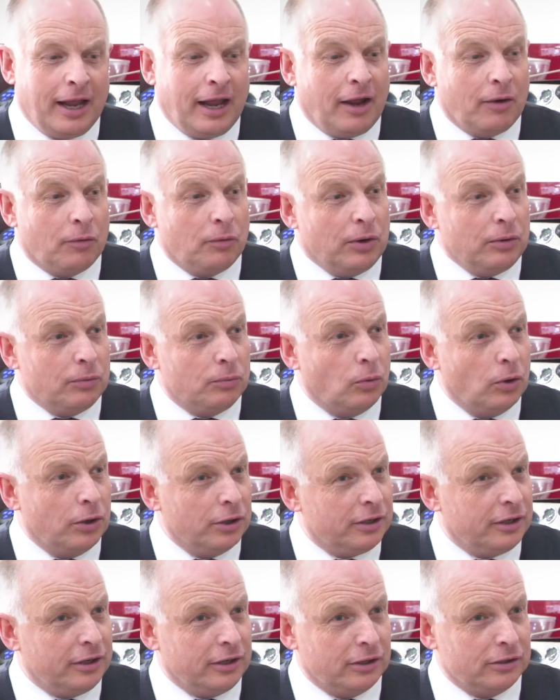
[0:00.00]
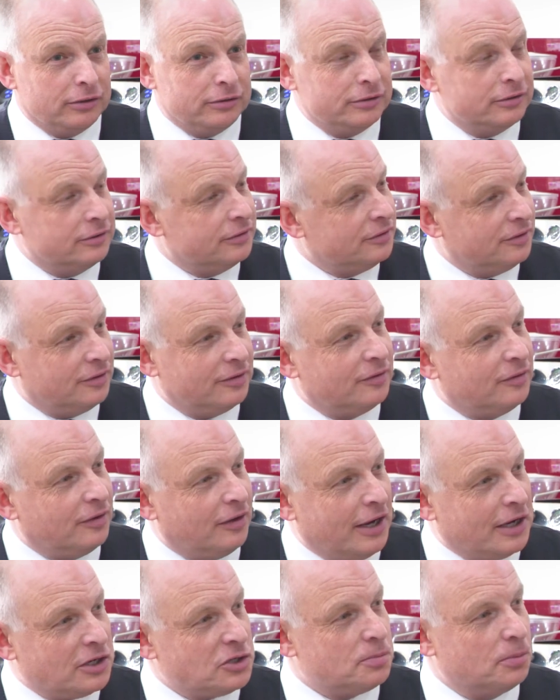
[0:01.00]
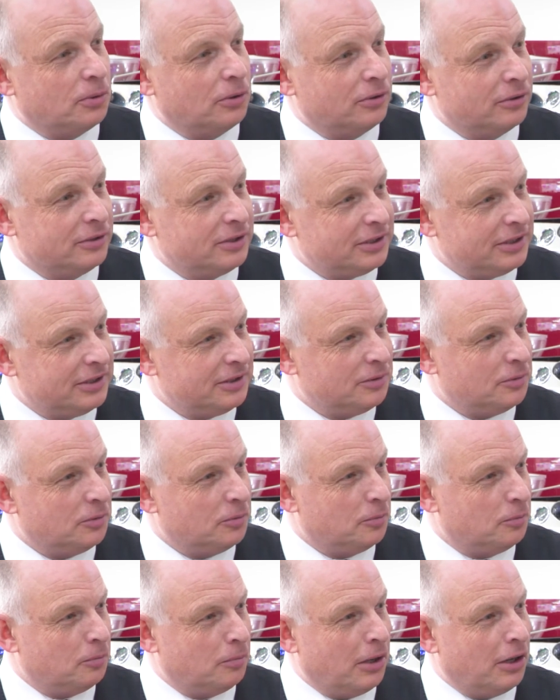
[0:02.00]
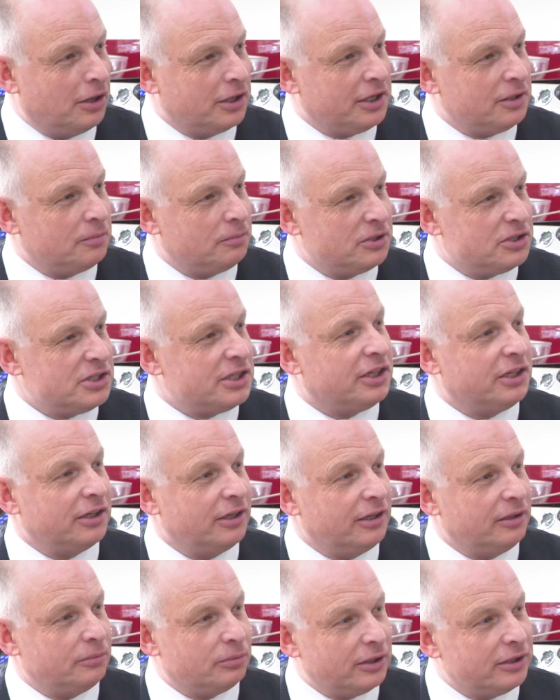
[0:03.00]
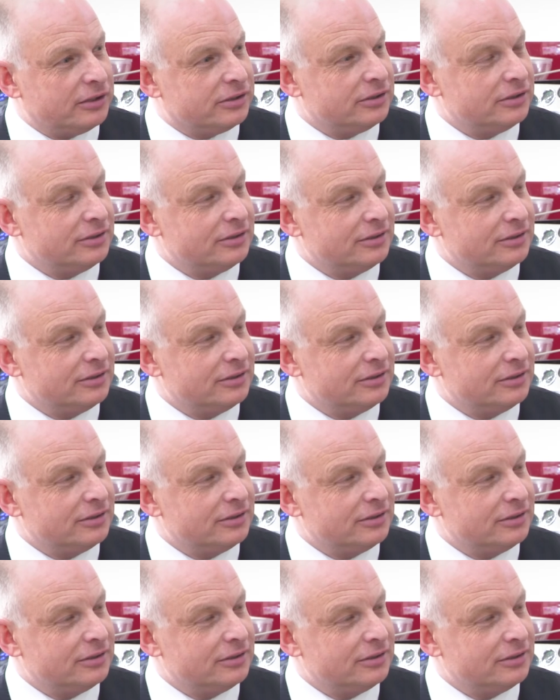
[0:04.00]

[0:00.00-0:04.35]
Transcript: We're working on export market, particularly at present.